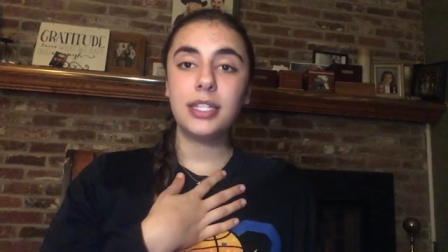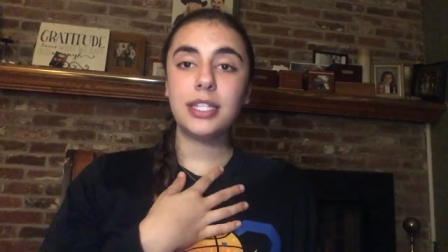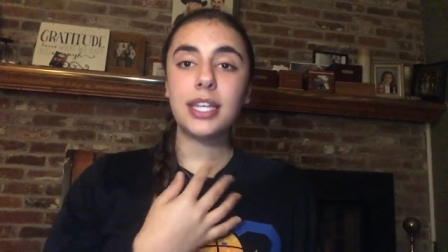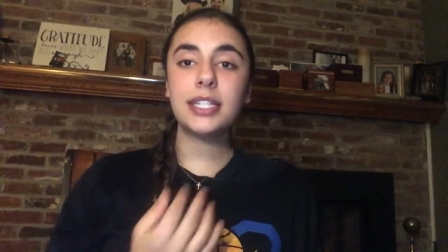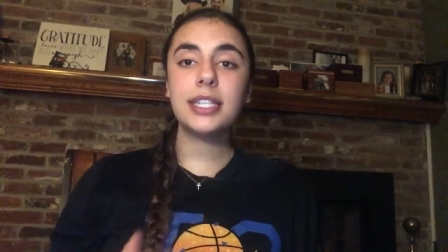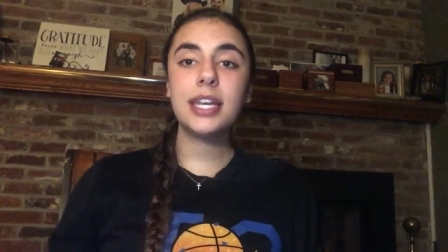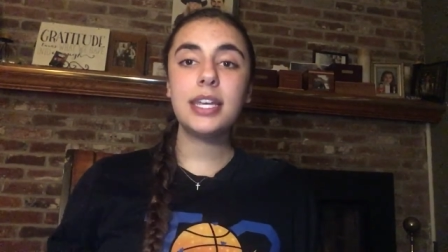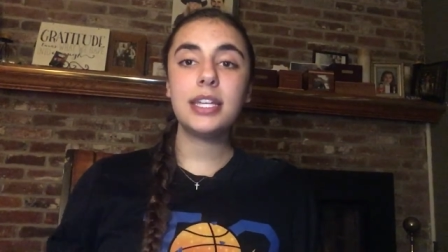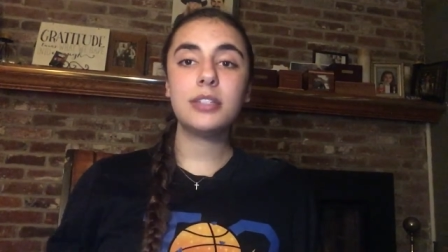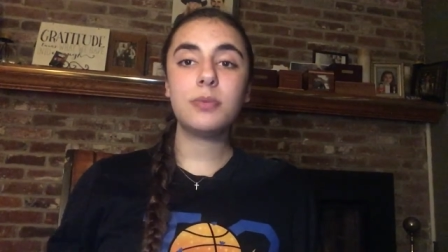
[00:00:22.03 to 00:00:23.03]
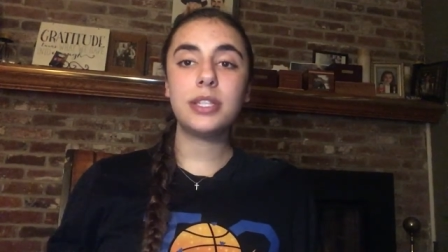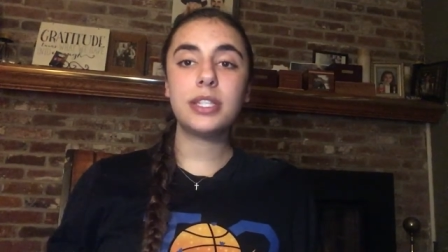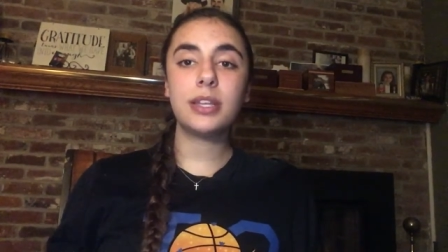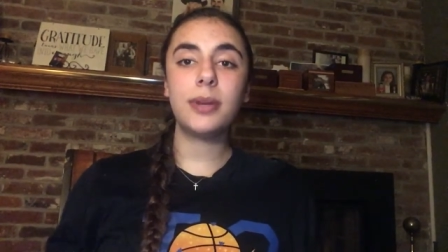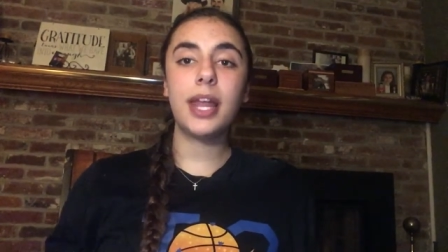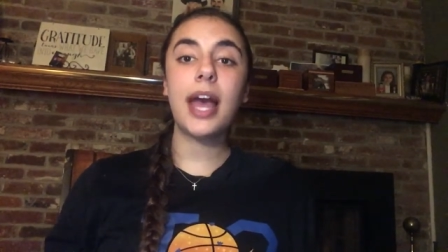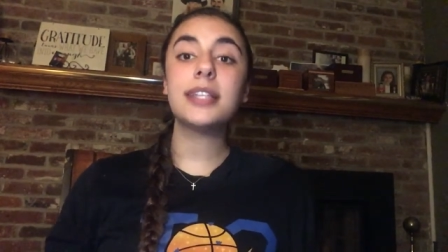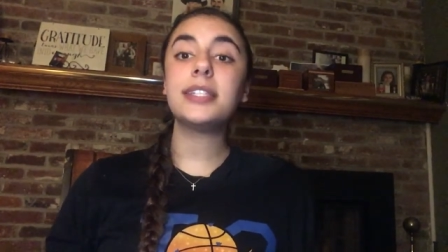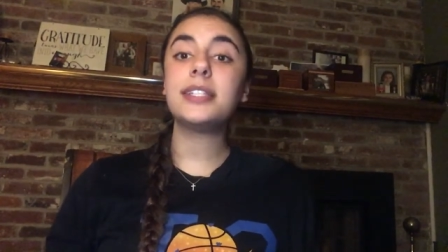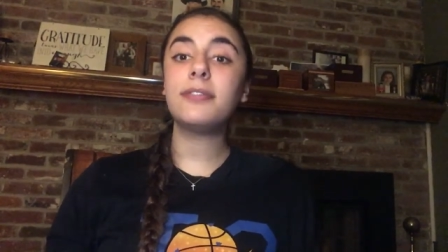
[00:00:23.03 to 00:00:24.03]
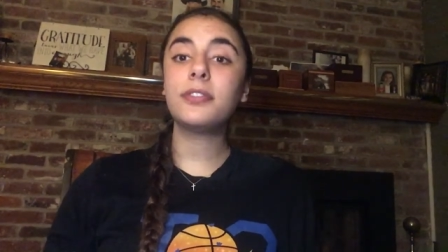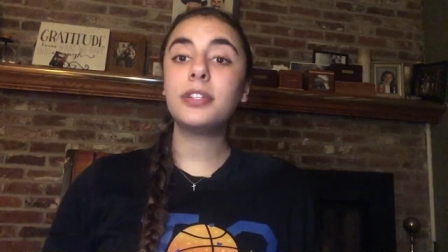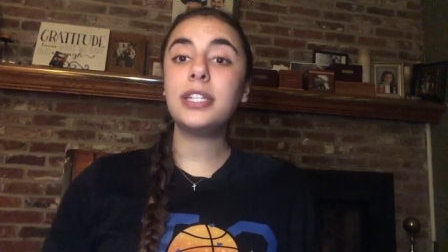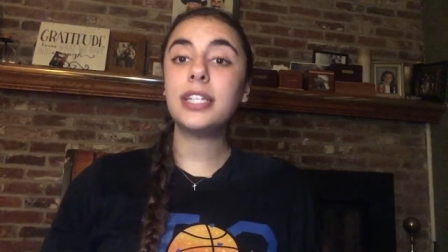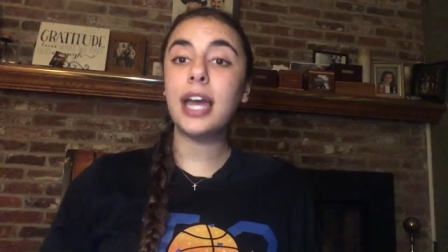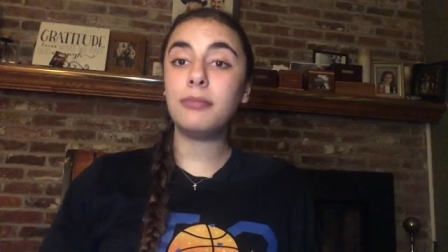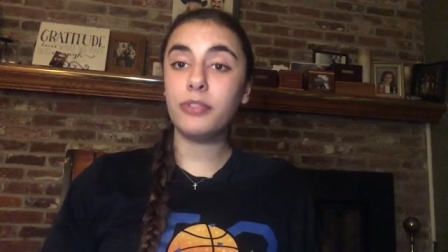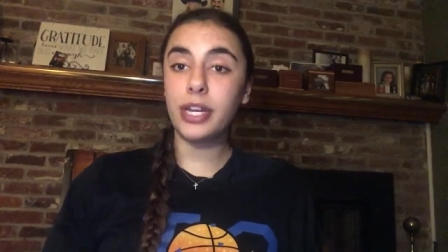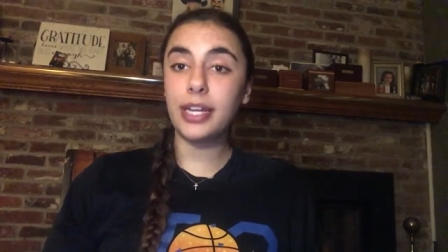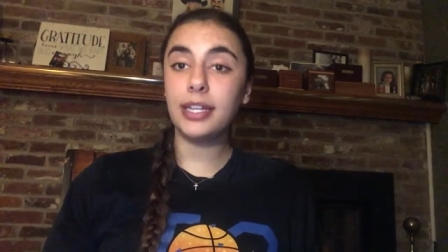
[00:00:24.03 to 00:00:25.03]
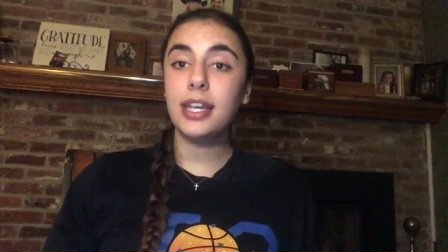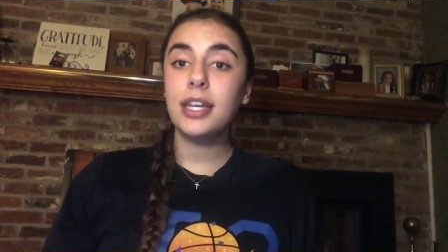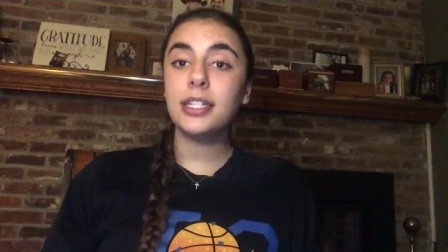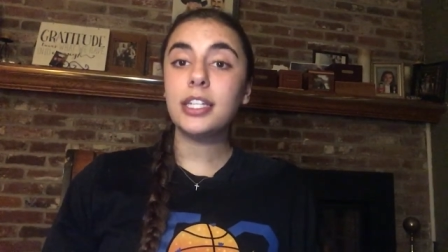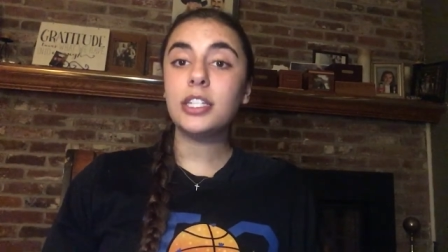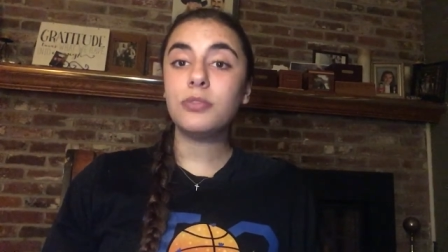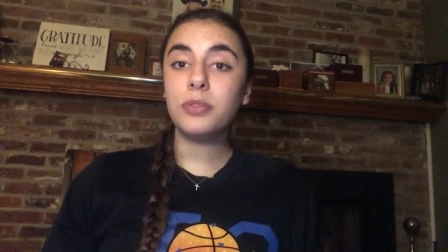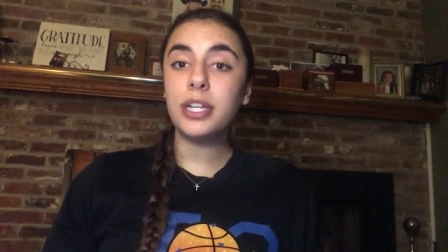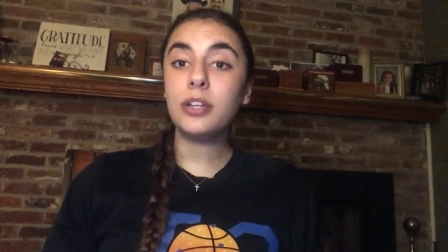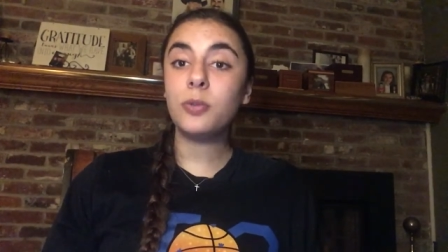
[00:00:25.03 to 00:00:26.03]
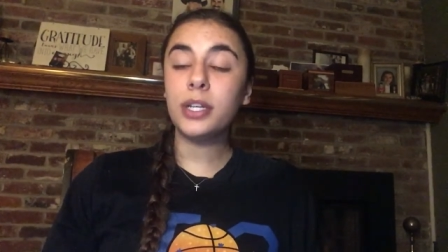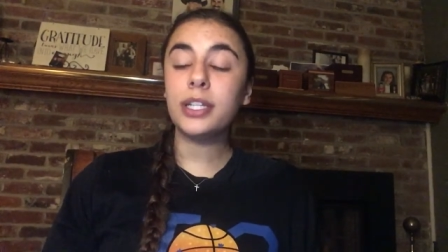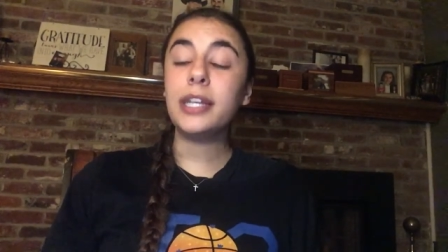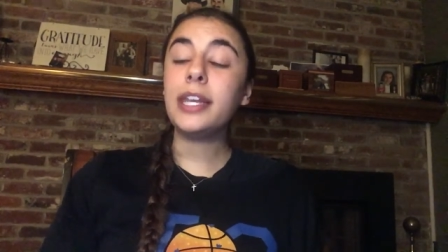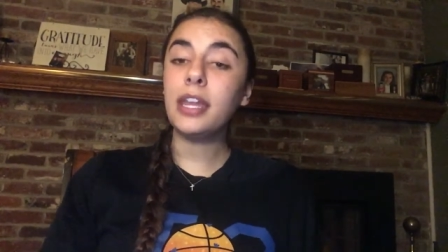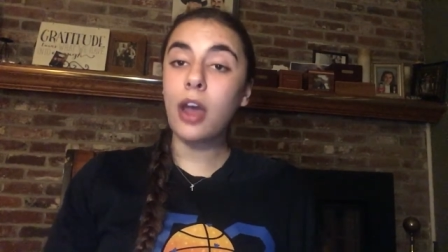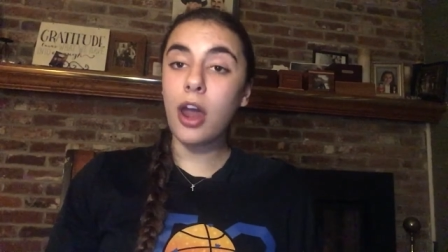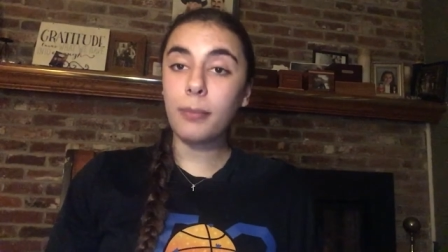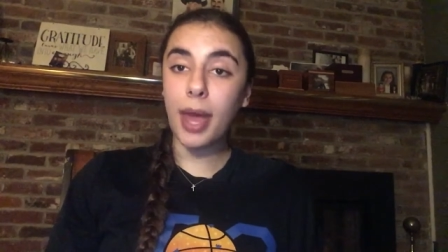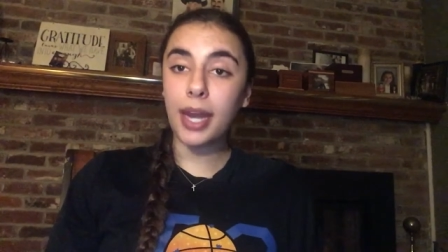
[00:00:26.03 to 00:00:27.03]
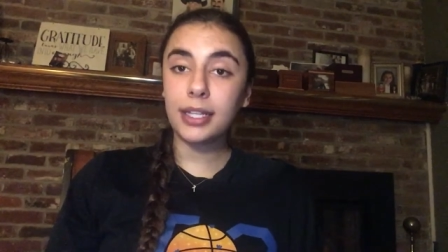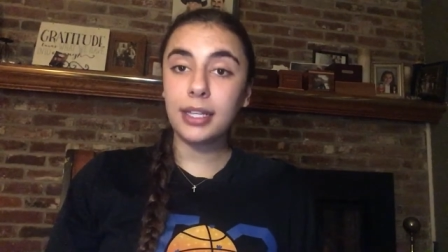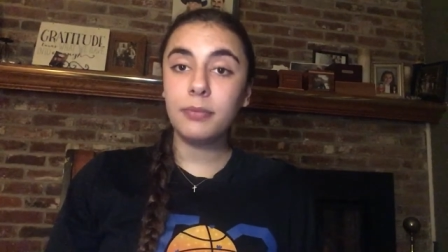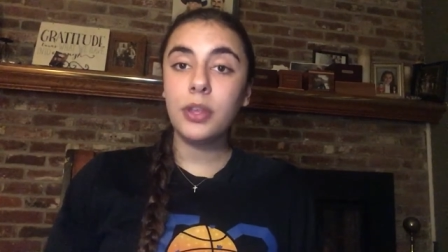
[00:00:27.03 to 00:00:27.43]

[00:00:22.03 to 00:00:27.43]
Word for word: Dyslexia is when someone has a difficulty time reading, such as reading quickly and automatically,